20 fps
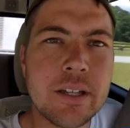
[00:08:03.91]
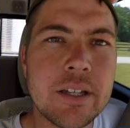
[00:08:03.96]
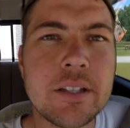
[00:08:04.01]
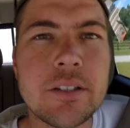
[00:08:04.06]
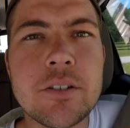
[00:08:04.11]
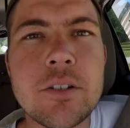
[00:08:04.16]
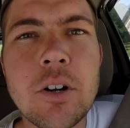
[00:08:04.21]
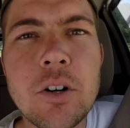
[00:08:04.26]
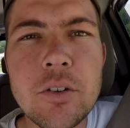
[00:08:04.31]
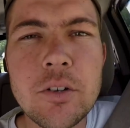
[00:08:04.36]

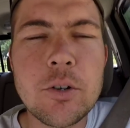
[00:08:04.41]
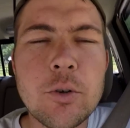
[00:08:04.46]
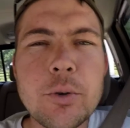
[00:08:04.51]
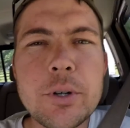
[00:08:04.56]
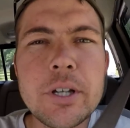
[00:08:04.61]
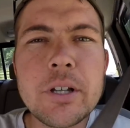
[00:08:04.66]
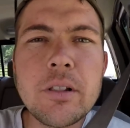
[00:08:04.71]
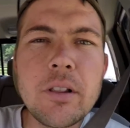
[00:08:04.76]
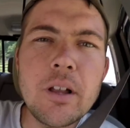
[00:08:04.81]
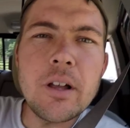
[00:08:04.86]
it's called the
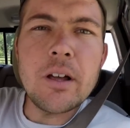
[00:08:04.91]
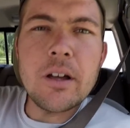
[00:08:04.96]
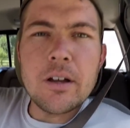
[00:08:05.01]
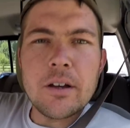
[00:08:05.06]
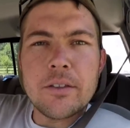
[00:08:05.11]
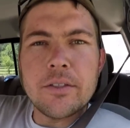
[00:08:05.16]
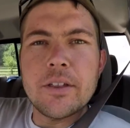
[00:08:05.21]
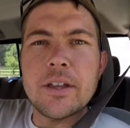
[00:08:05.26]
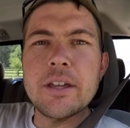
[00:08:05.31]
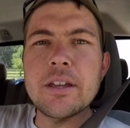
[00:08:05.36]
quick
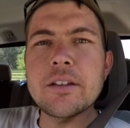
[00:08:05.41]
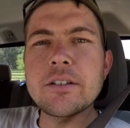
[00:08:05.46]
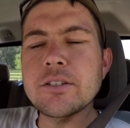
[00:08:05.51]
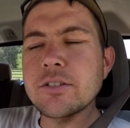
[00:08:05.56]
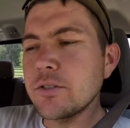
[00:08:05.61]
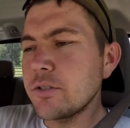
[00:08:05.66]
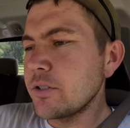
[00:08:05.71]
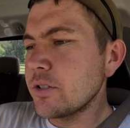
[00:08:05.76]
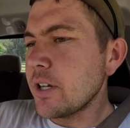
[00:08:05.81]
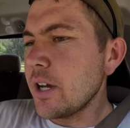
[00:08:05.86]
lock thing
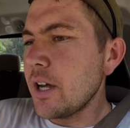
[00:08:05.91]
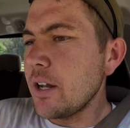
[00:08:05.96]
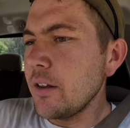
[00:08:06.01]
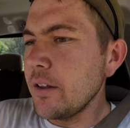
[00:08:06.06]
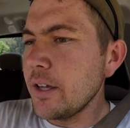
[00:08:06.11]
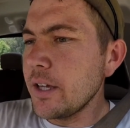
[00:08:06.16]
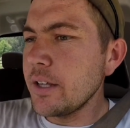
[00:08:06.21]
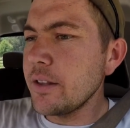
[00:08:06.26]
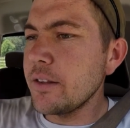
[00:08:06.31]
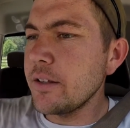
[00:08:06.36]
so it's kind of
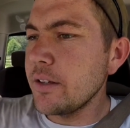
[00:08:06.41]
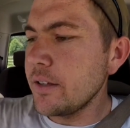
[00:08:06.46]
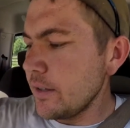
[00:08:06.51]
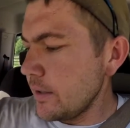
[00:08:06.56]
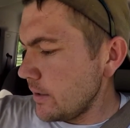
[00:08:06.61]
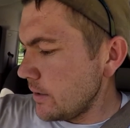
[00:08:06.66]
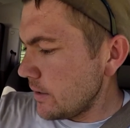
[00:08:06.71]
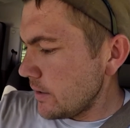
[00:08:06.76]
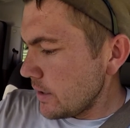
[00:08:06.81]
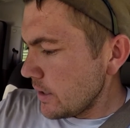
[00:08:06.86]
like the